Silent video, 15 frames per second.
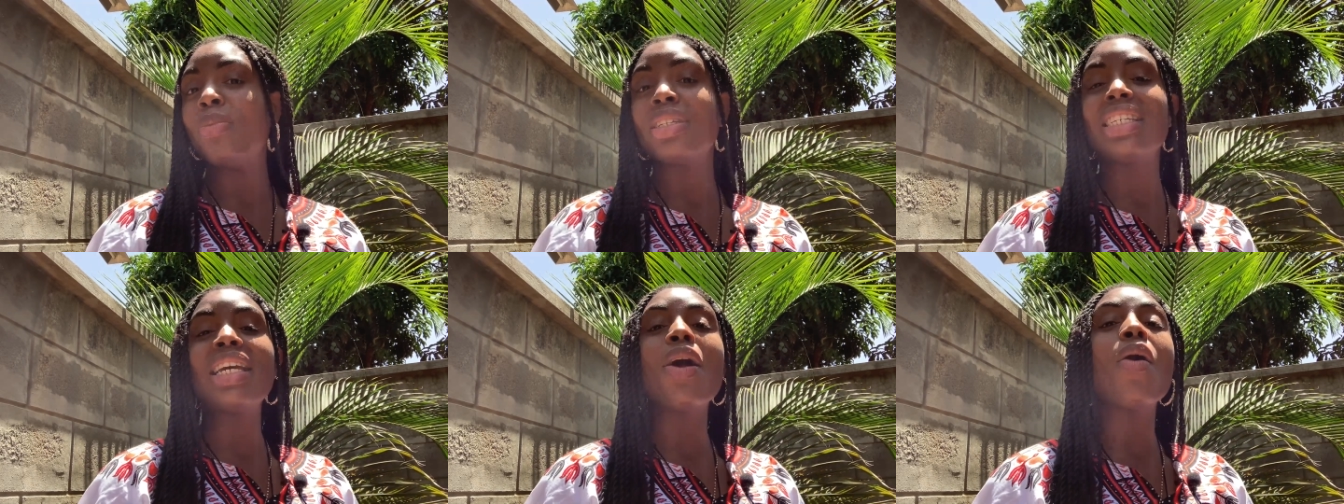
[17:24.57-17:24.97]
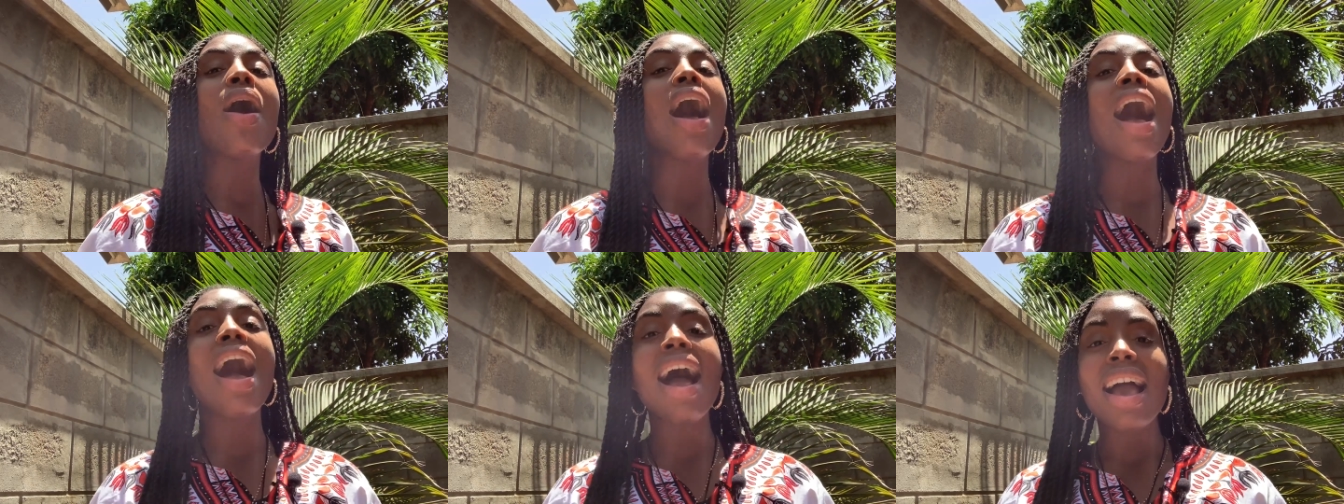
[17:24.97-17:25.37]
See how
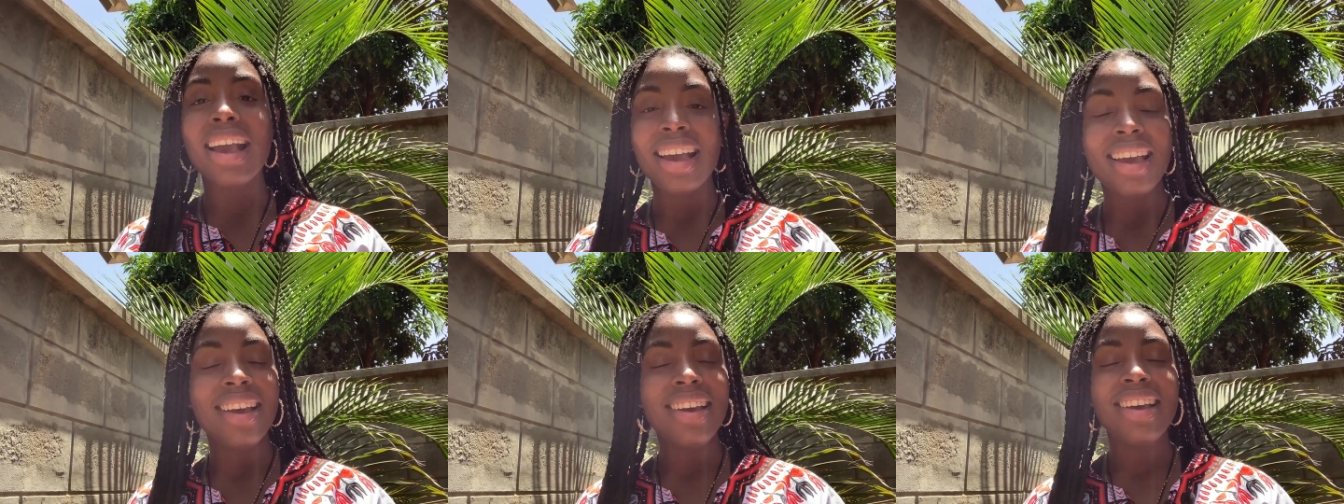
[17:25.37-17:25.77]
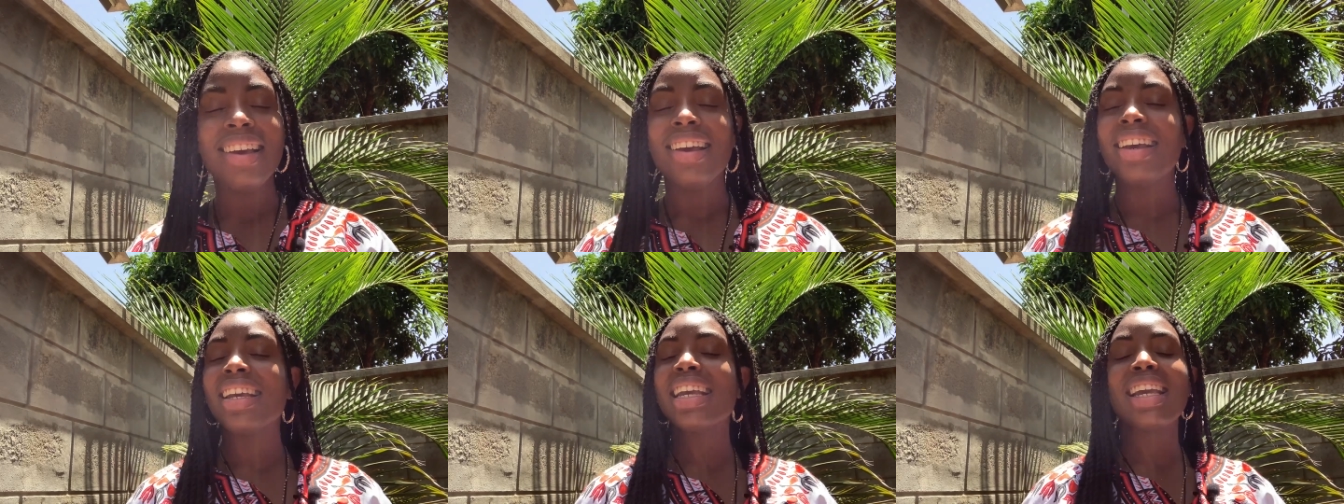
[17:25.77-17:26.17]
I
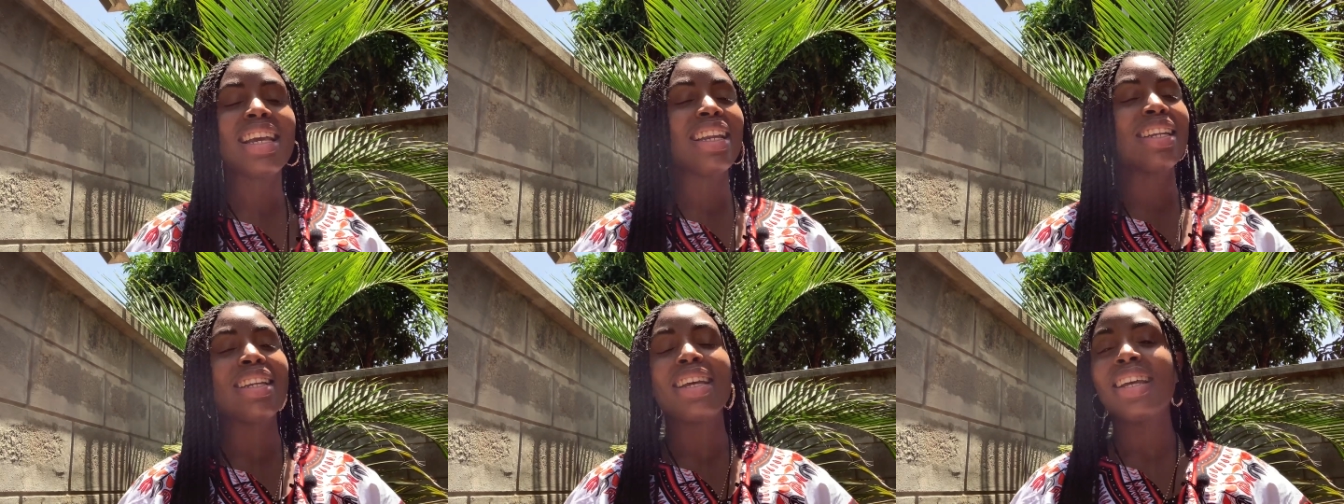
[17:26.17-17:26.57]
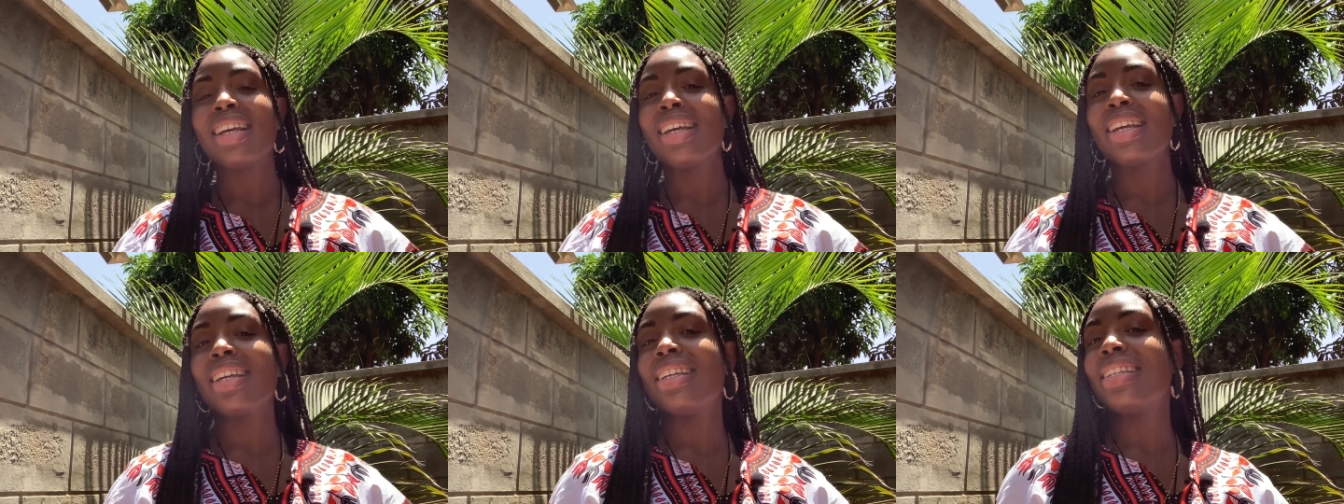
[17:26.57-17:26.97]
can
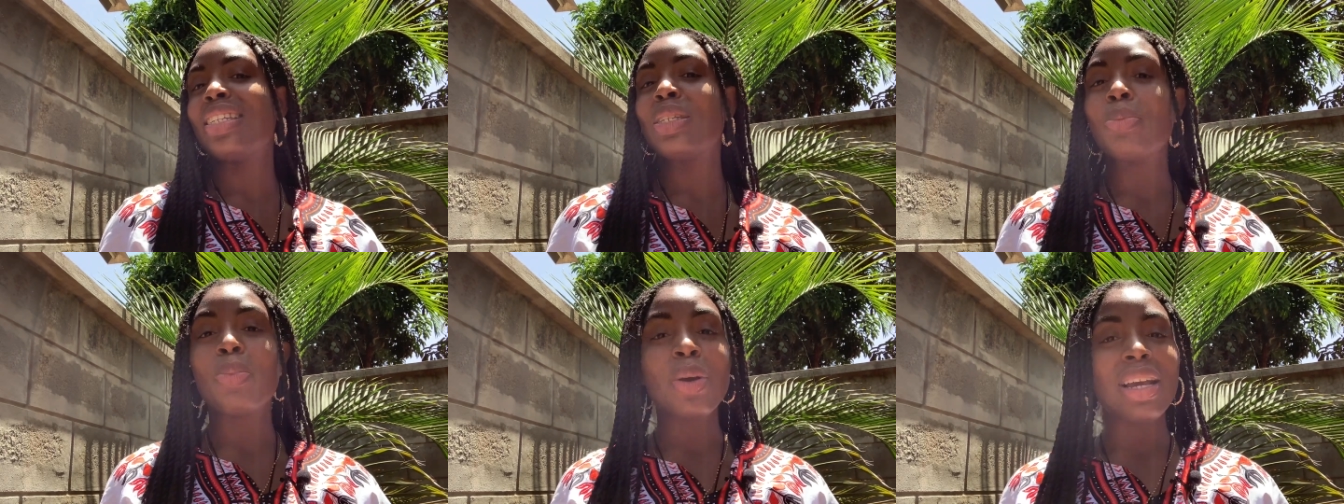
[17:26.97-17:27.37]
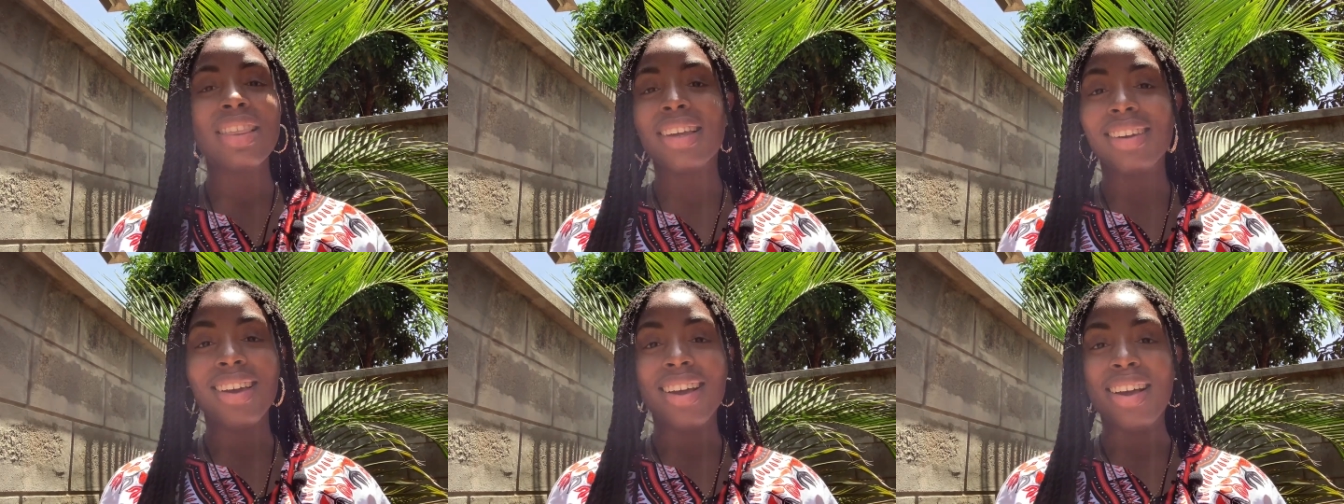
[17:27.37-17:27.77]
spread
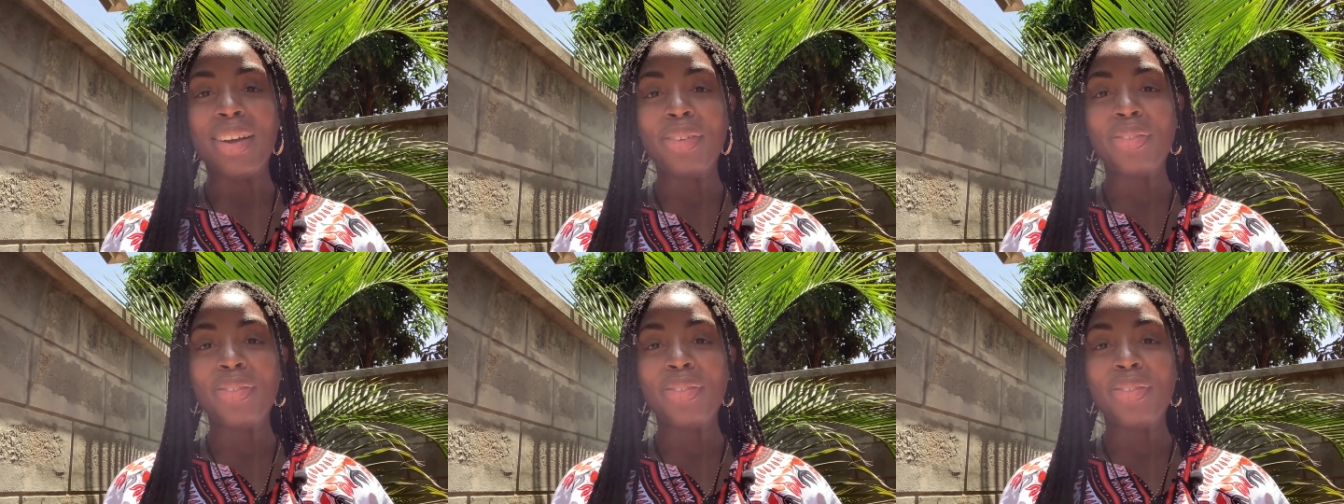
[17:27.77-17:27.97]
the love.